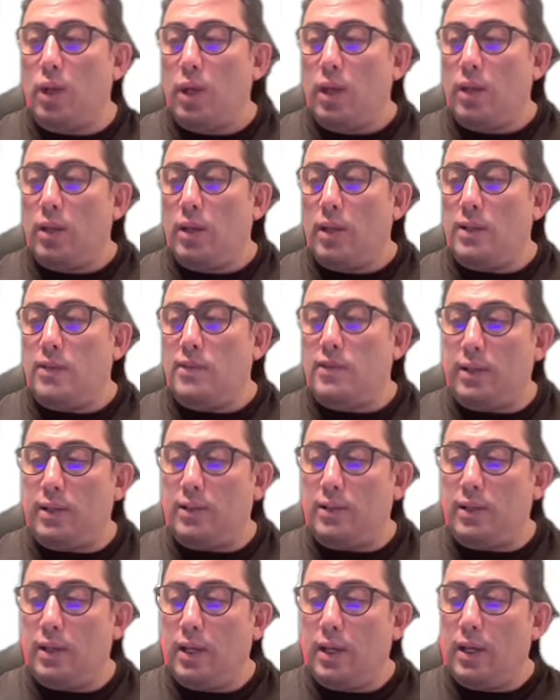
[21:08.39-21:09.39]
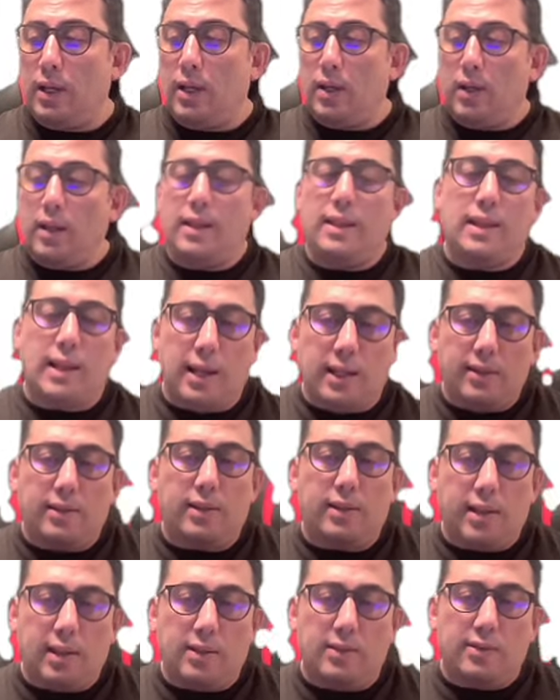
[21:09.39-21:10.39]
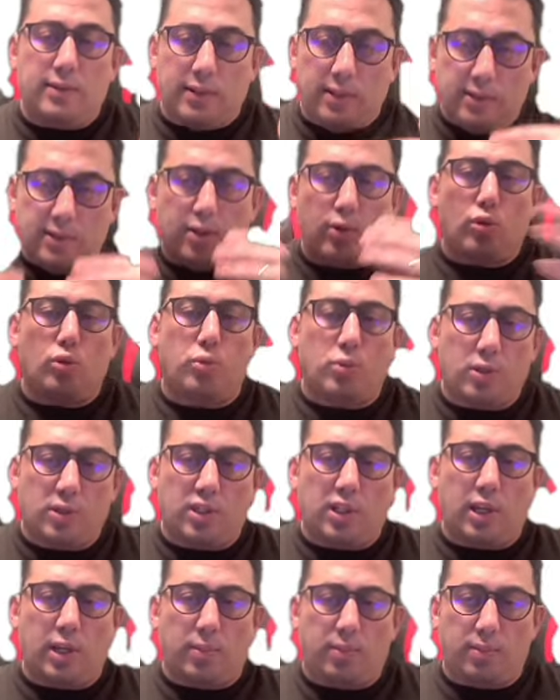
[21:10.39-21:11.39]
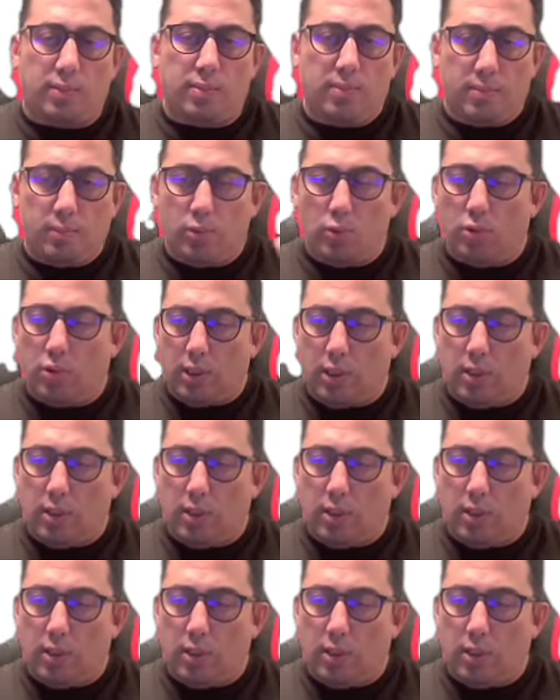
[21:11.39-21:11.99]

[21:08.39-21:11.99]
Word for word: Let's see in 90 days he's in good shape. Okay.